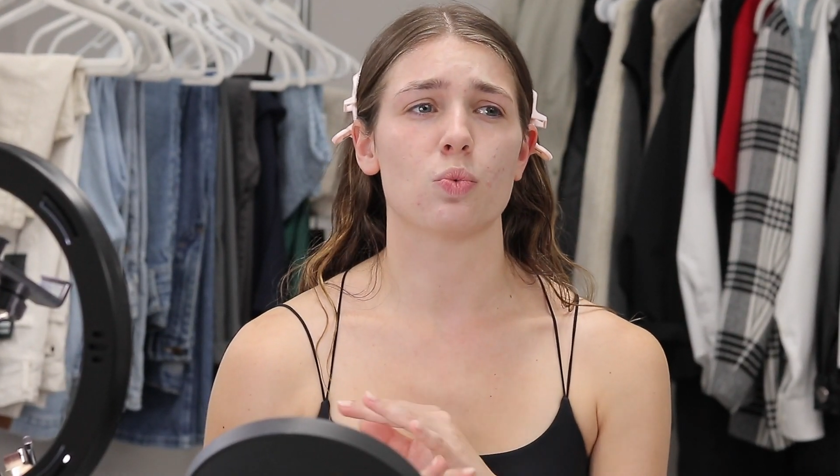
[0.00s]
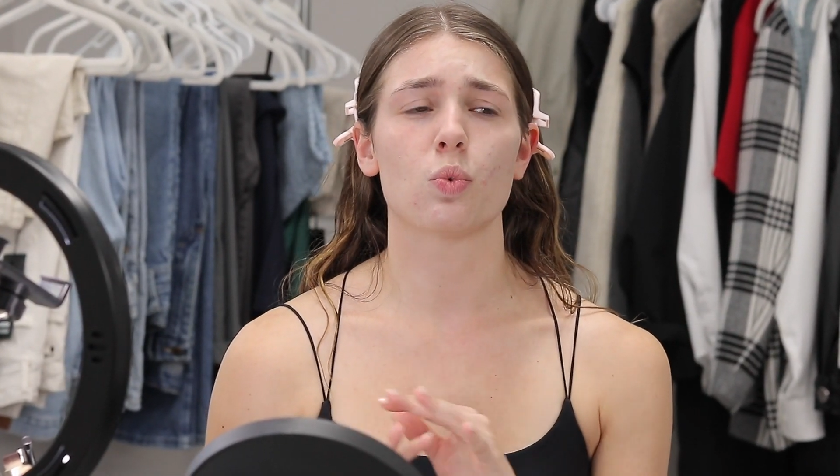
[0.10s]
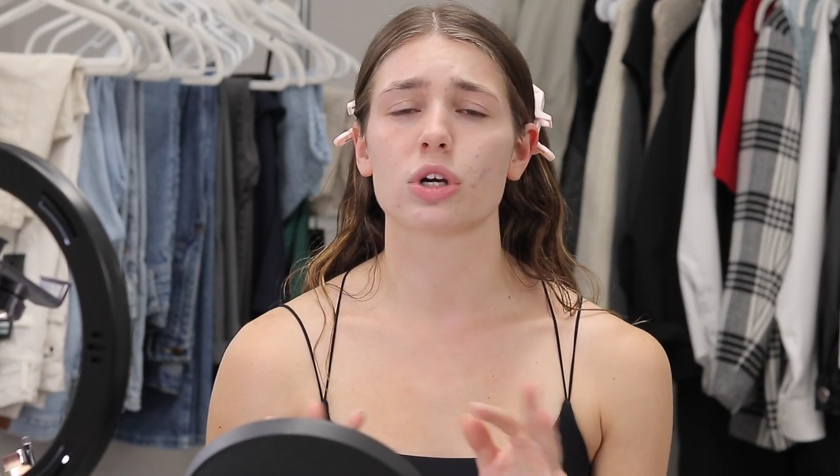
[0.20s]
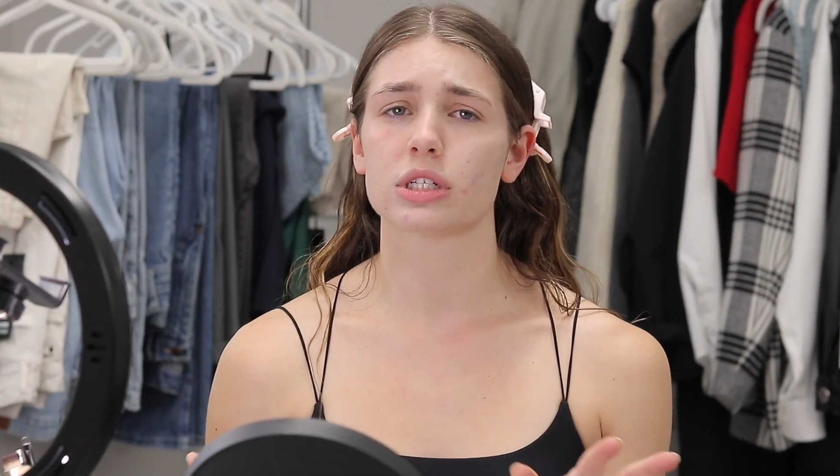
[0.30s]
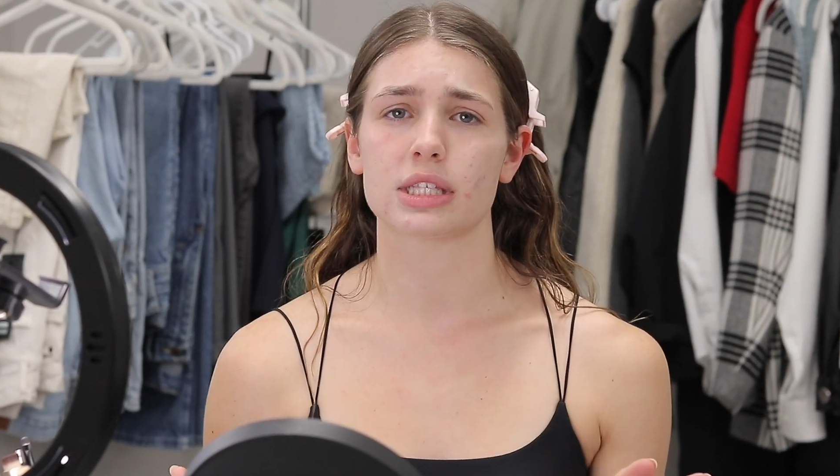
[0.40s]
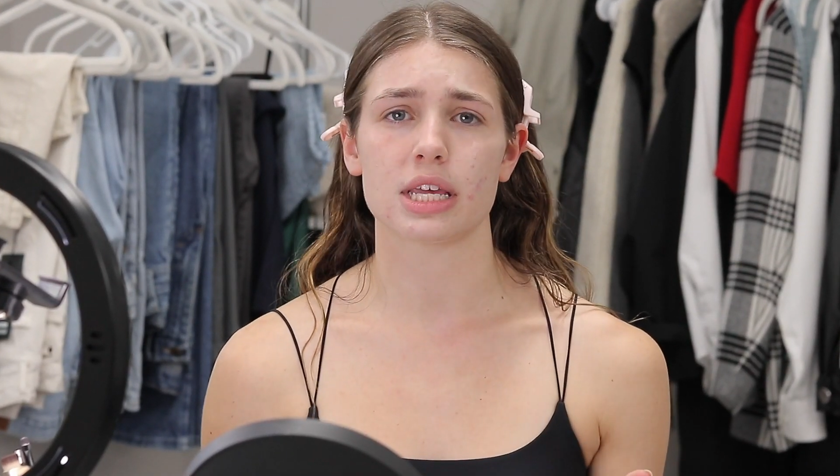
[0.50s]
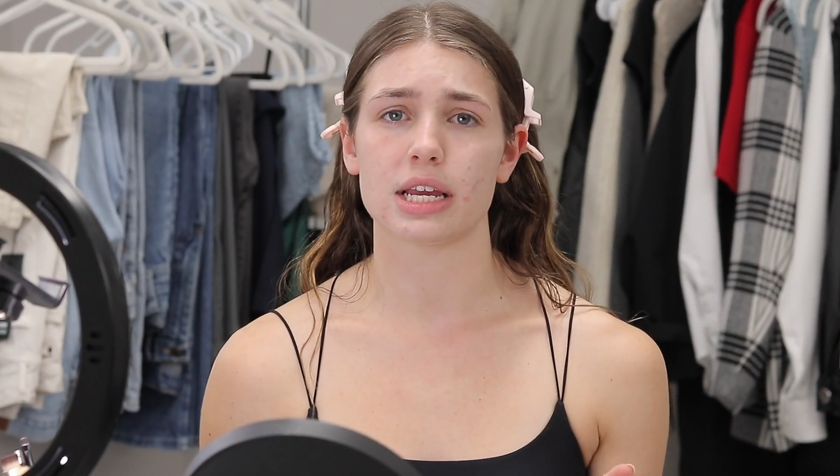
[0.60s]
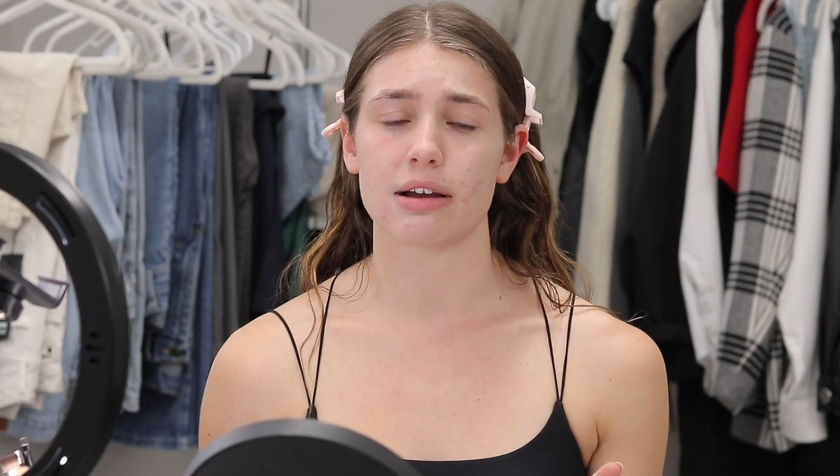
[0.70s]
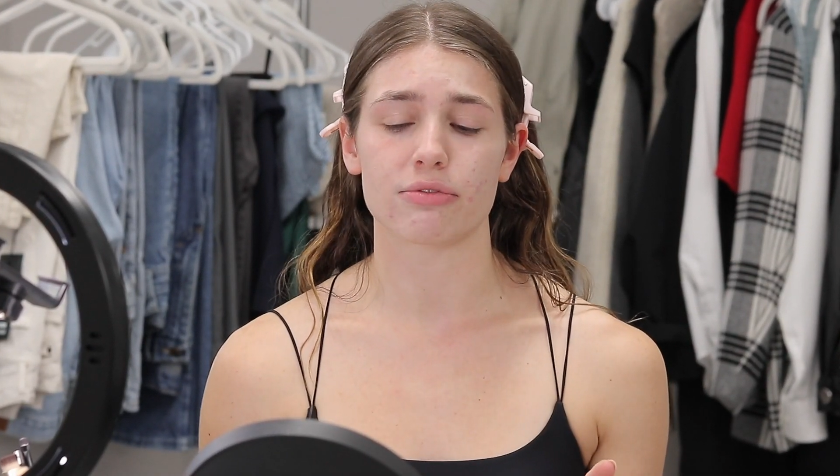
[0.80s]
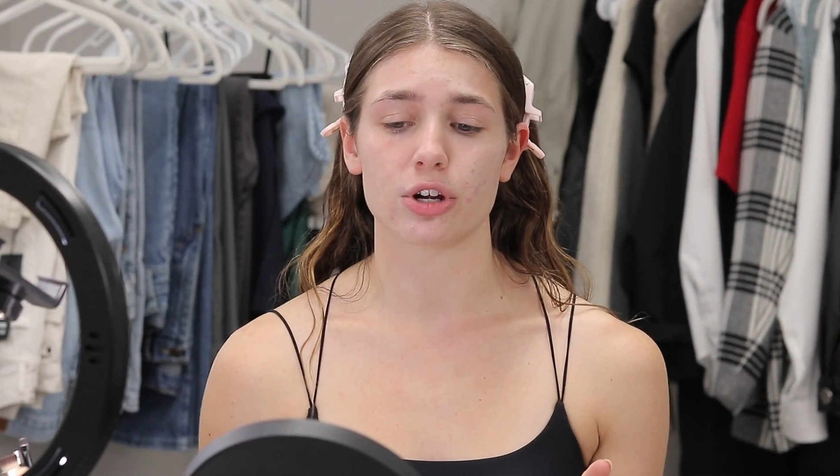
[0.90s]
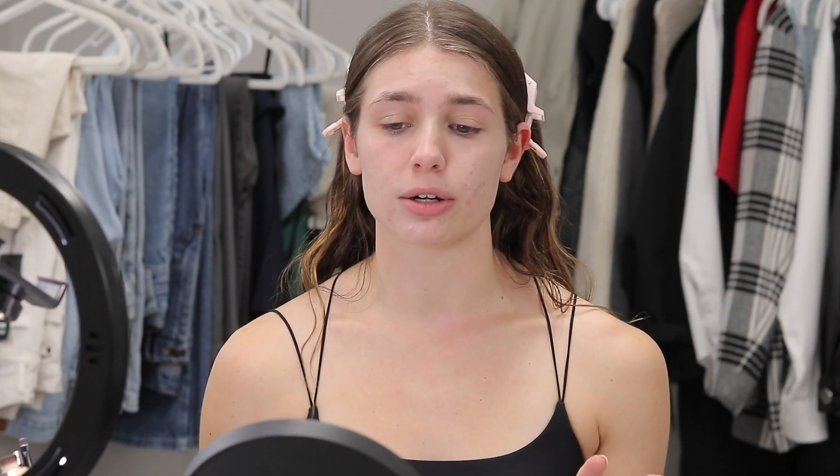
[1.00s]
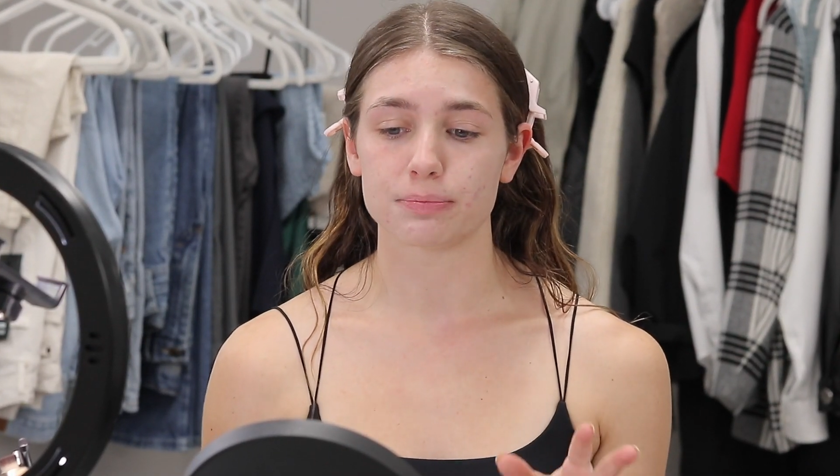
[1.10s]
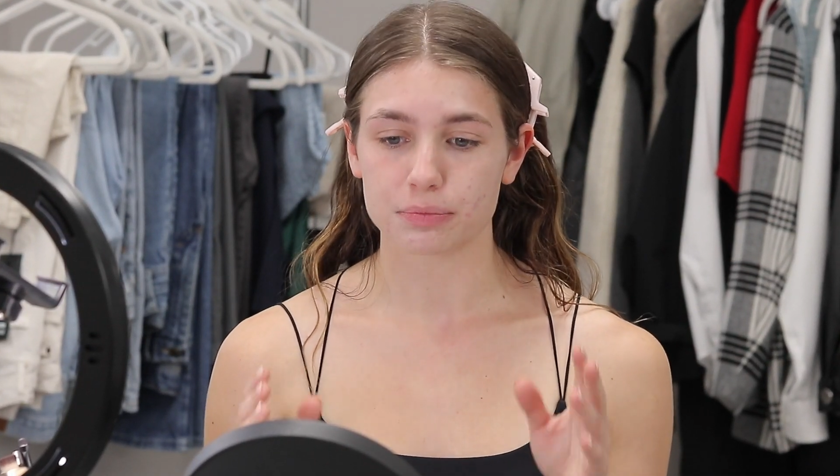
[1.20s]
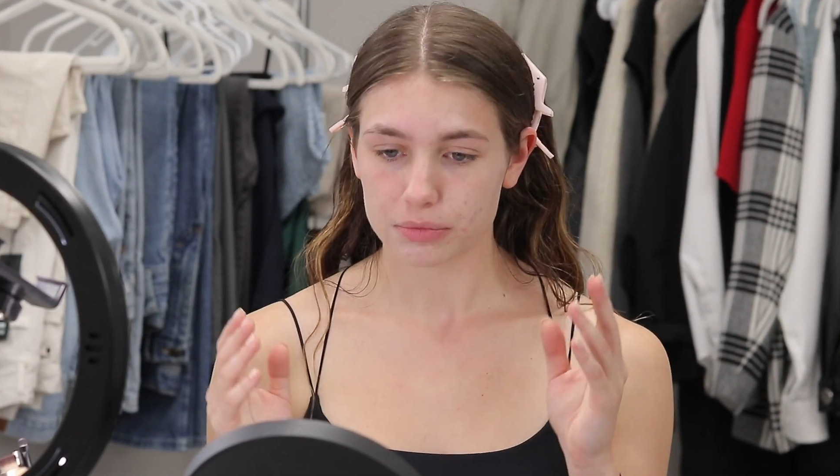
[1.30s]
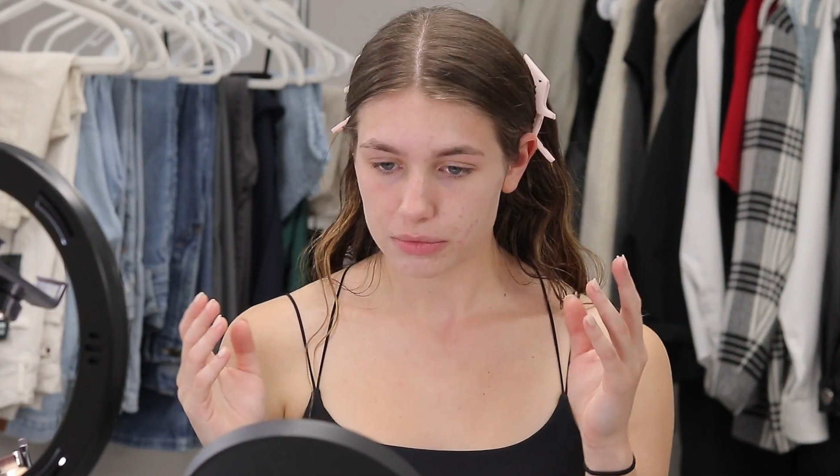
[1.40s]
worst thing ever.